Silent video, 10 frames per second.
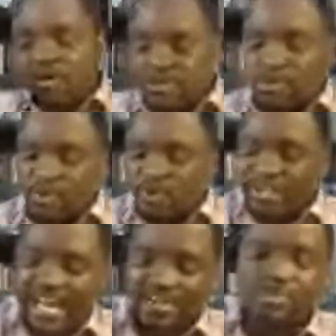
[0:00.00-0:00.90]
do
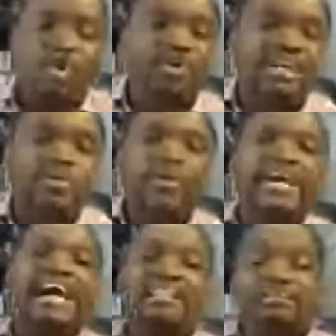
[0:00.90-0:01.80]
they know that
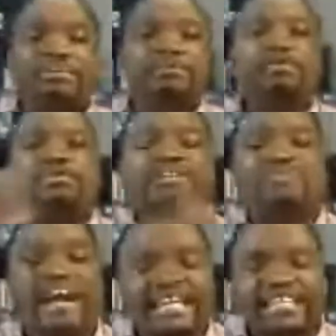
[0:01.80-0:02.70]
we are the people with the
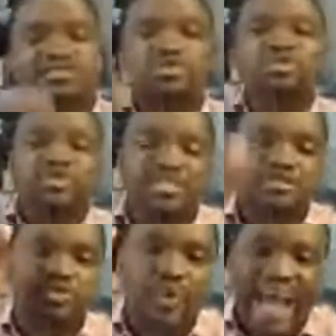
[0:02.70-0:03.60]
right kind of
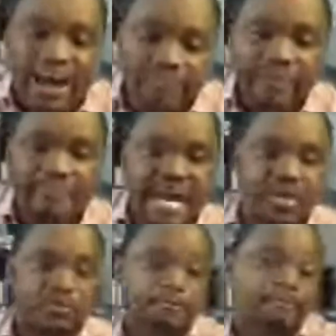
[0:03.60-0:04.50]
solution to help them out?